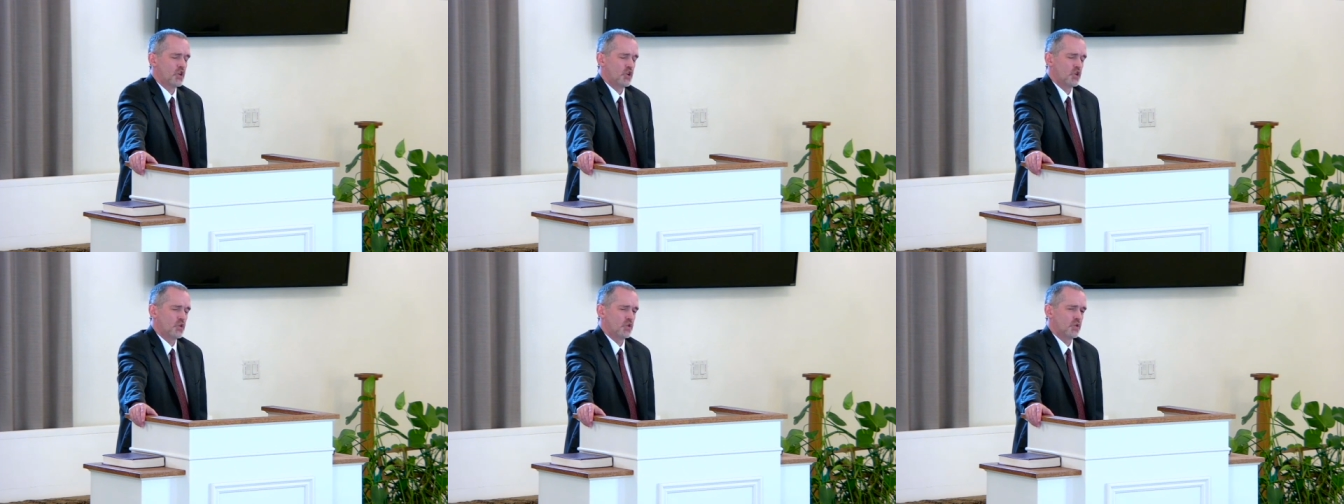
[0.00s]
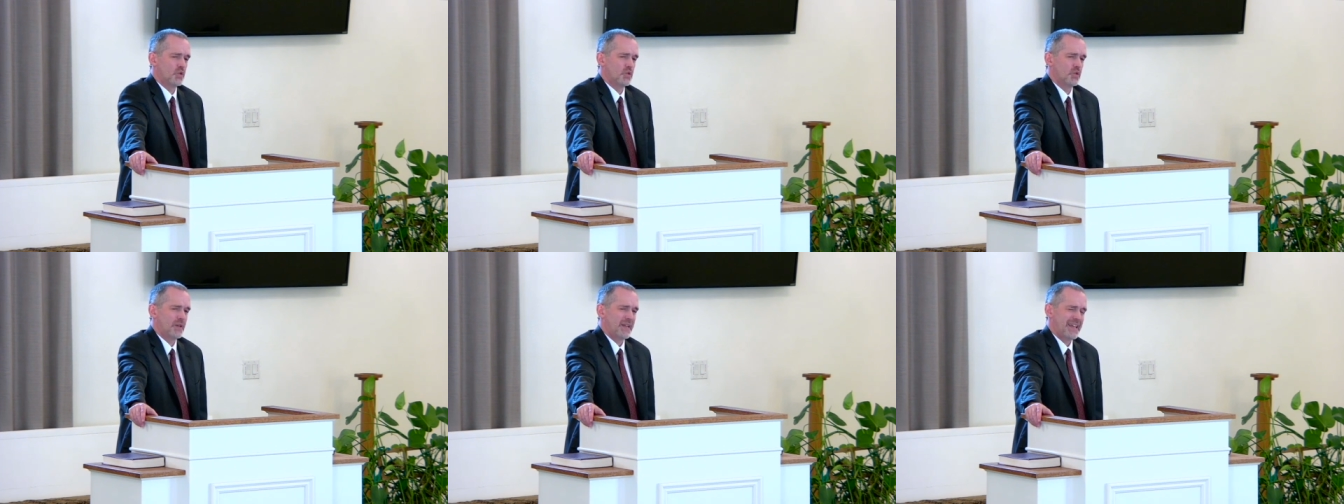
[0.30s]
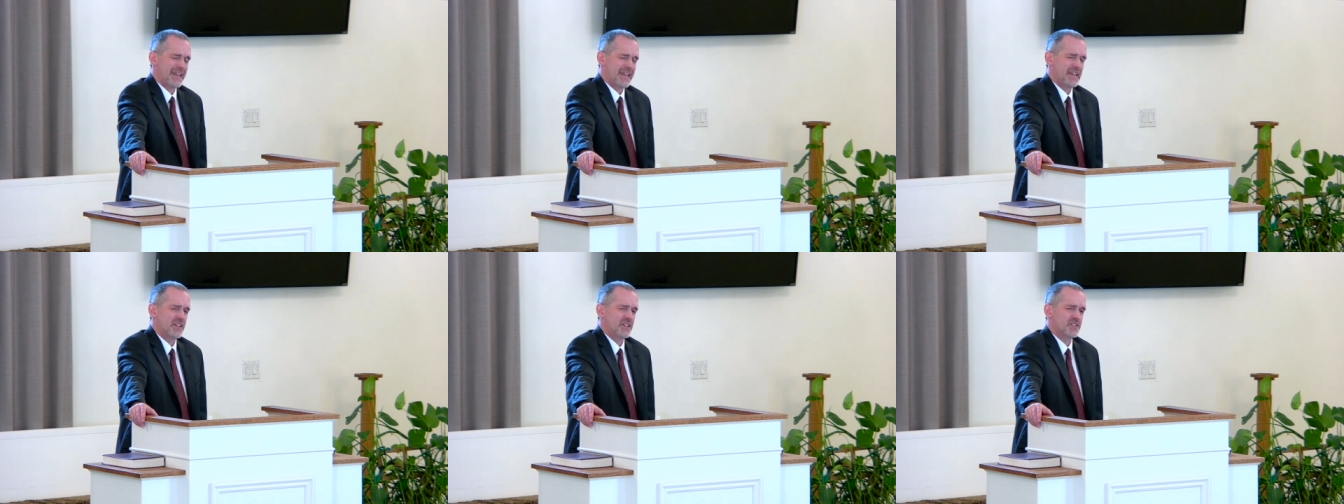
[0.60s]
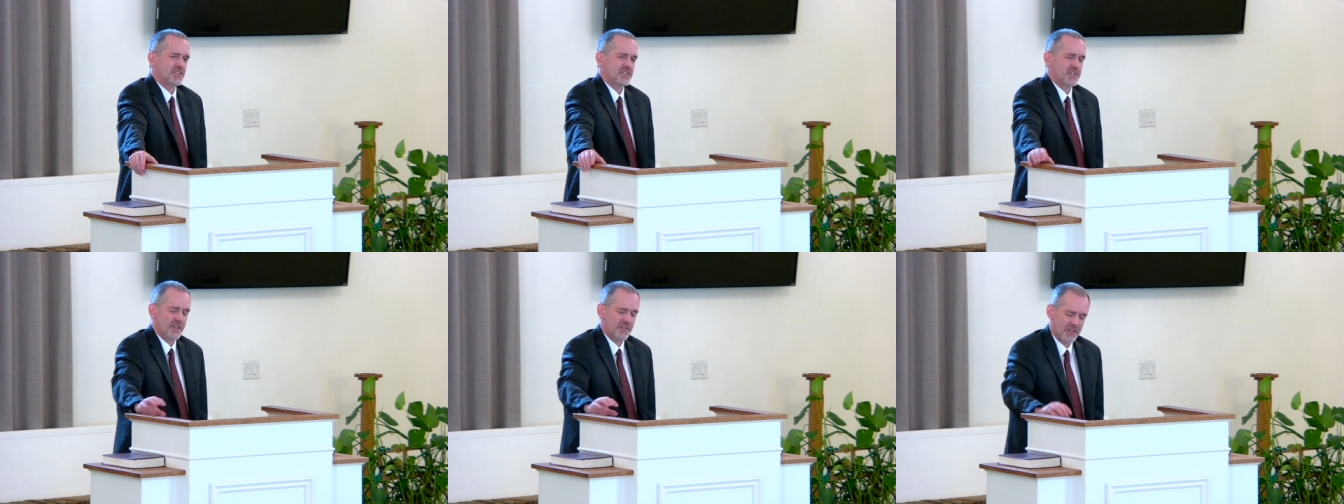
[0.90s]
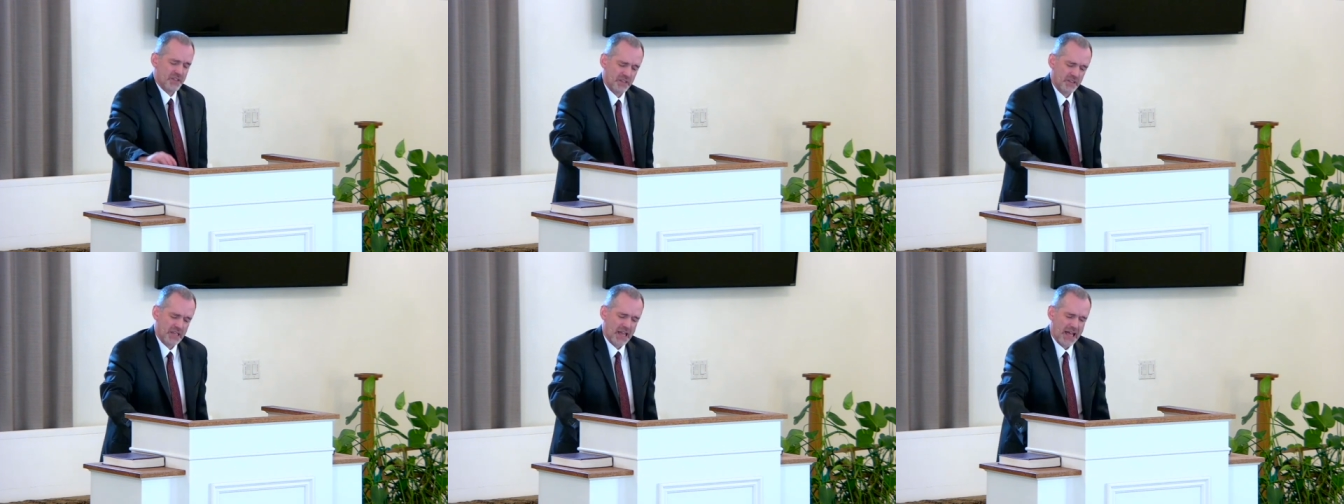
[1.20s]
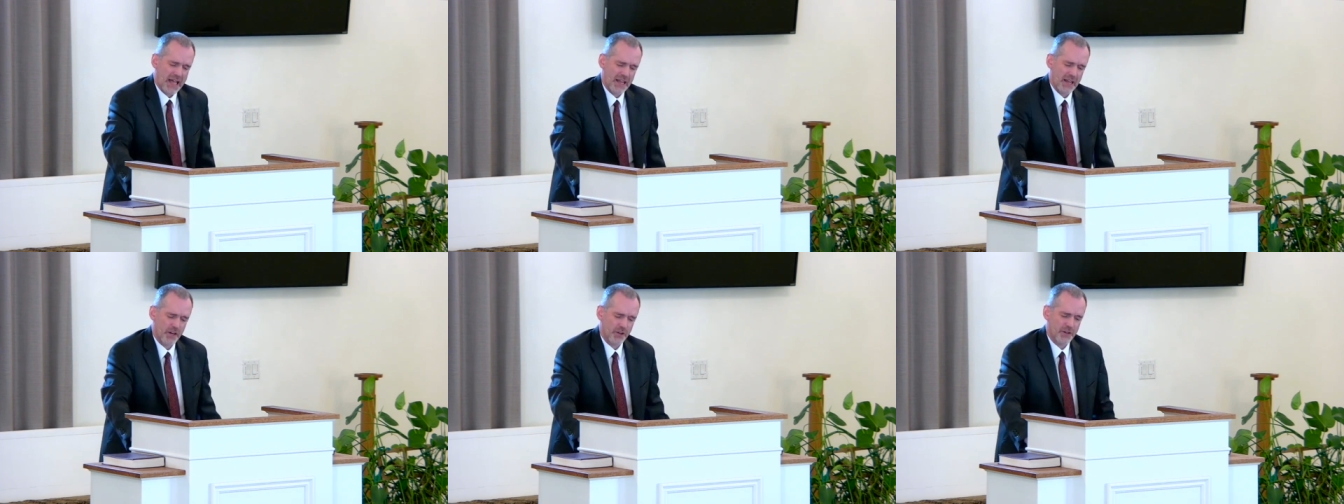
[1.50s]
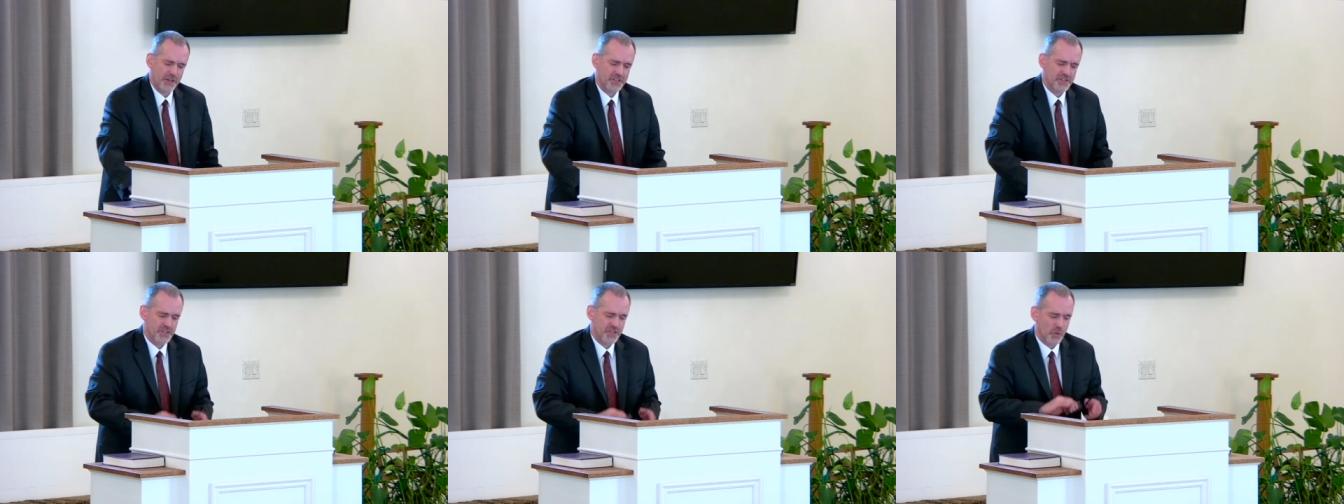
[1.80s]
who is the liar.
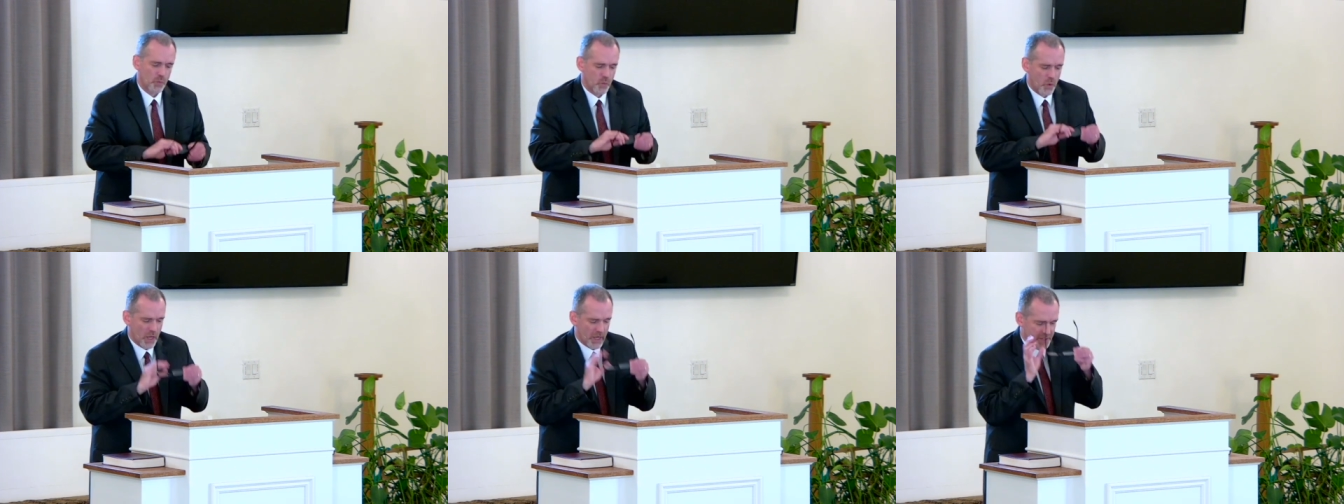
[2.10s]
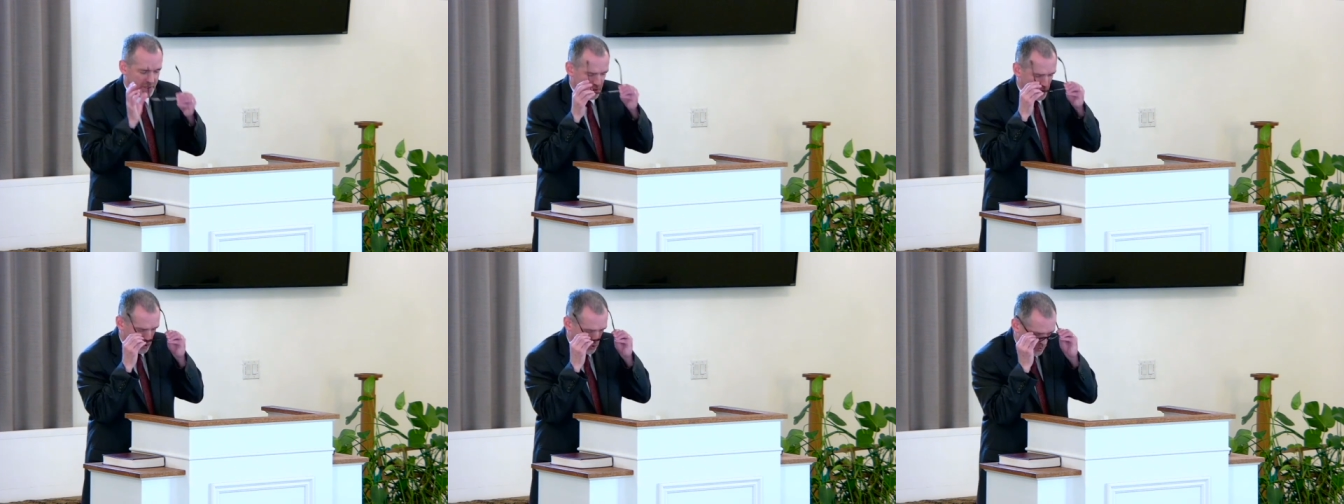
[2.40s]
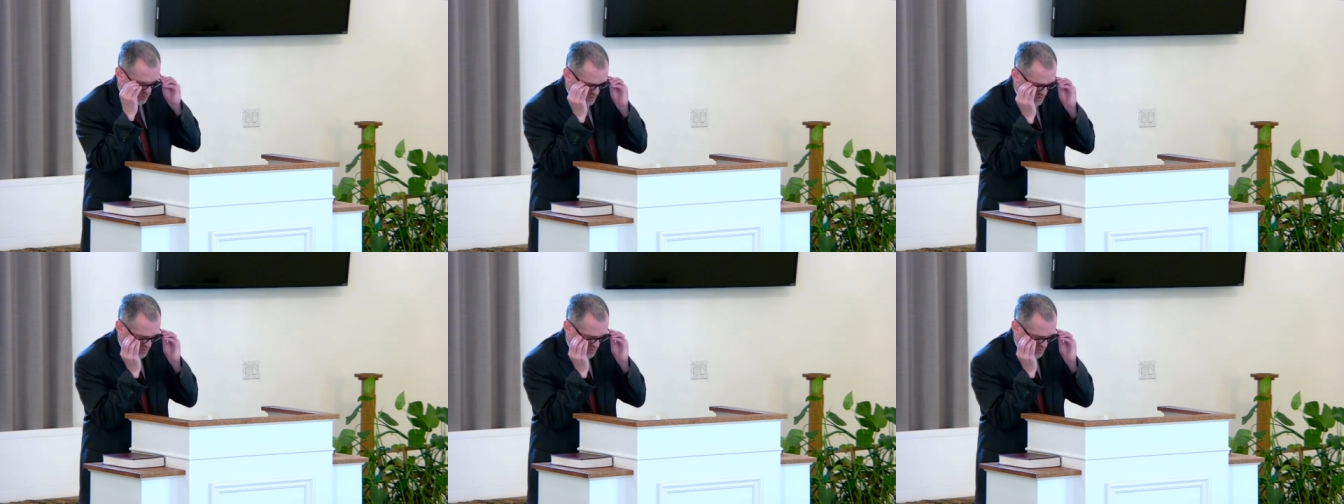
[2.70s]
It's the one who